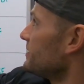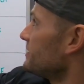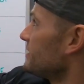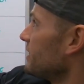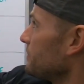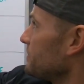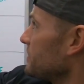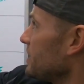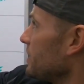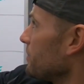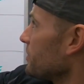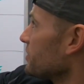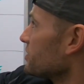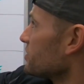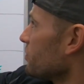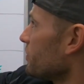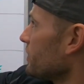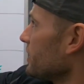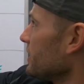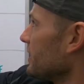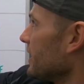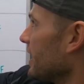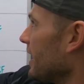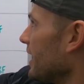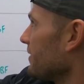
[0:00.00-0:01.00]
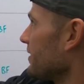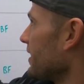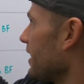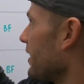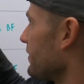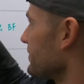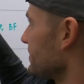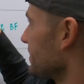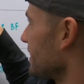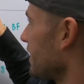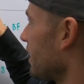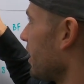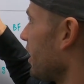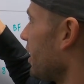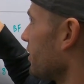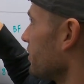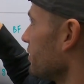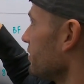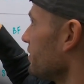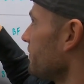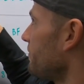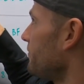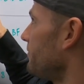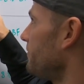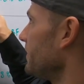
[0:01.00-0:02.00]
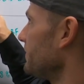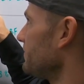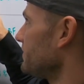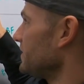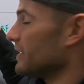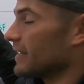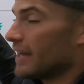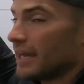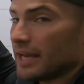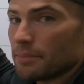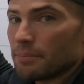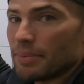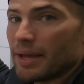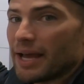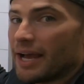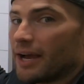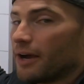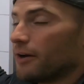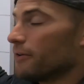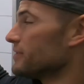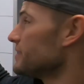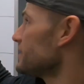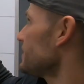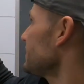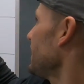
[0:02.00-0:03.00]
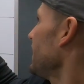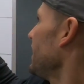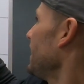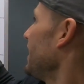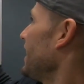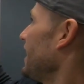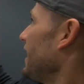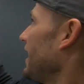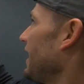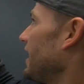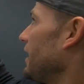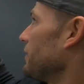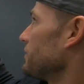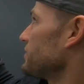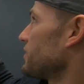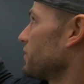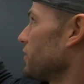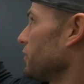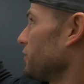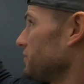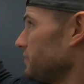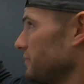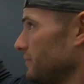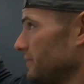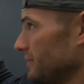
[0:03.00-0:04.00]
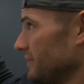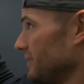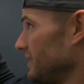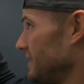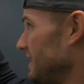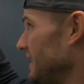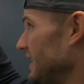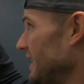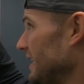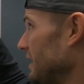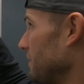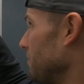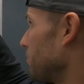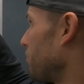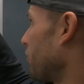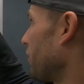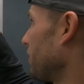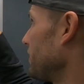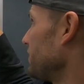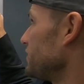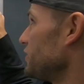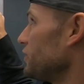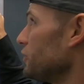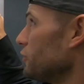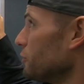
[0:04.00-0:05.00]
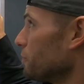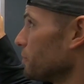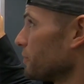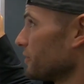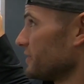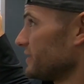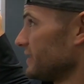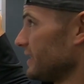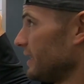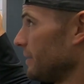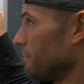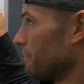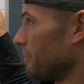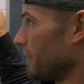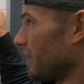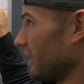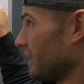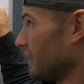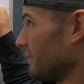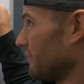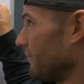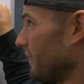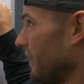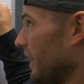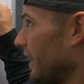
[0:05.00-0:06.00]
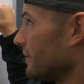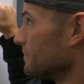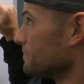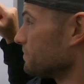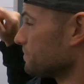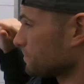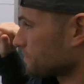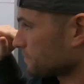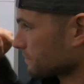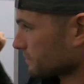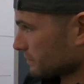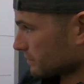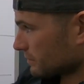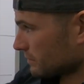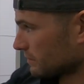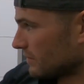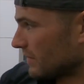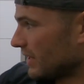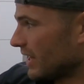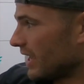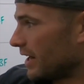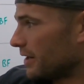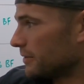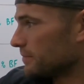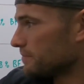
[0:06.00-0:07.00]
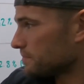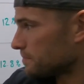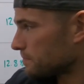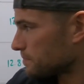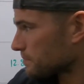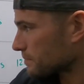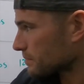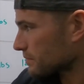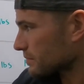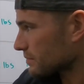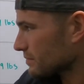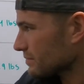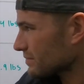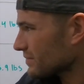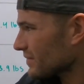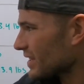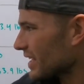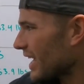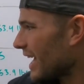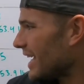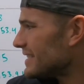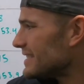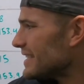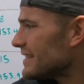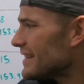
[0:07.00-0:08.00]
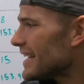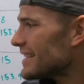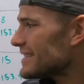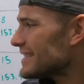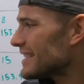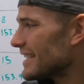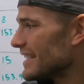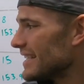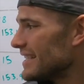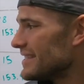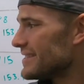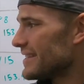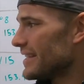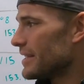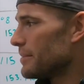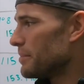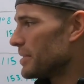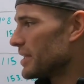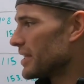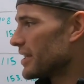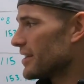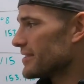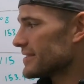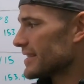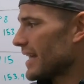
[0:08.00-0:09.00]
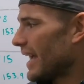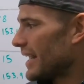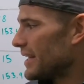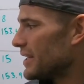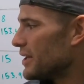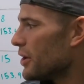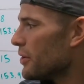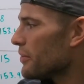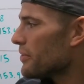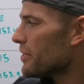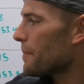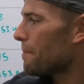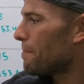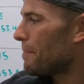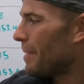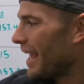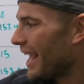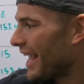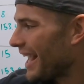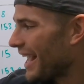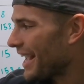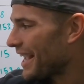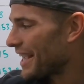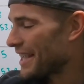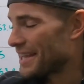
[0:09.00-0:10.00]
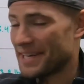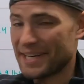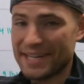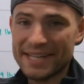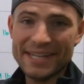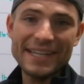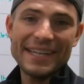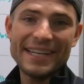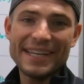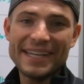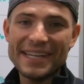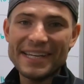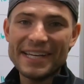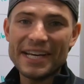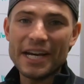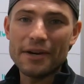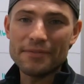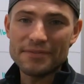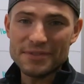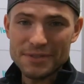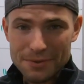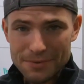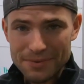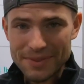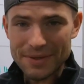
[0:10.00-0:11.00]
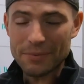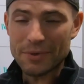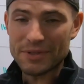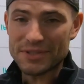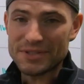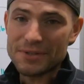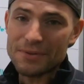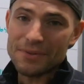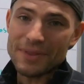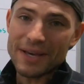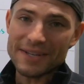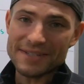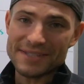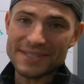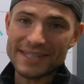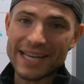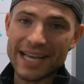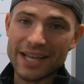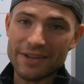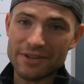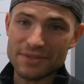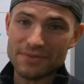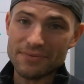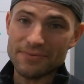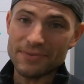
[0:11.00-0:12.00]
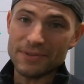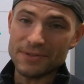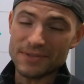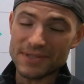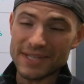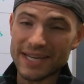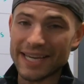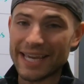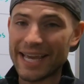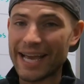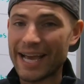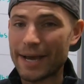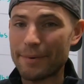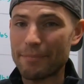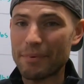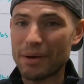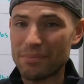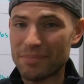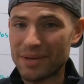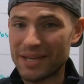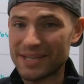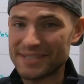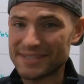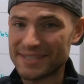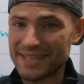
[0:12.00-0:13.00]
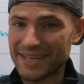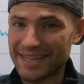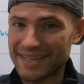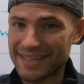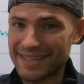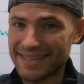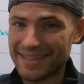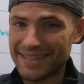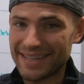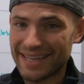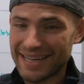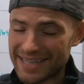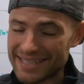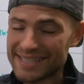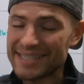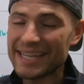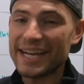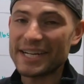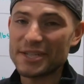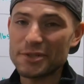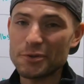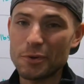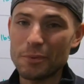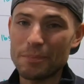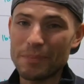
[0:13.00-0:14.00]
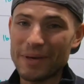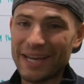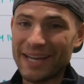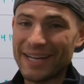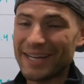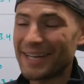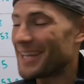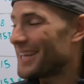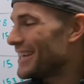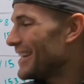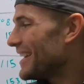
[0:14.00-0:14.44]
September 29th. I was at 159 pounds and I was 13.2% body fat. Now, I did that to ease in because I know the pain of what 2,000 calories feels like at my baseline, and it's actual pain.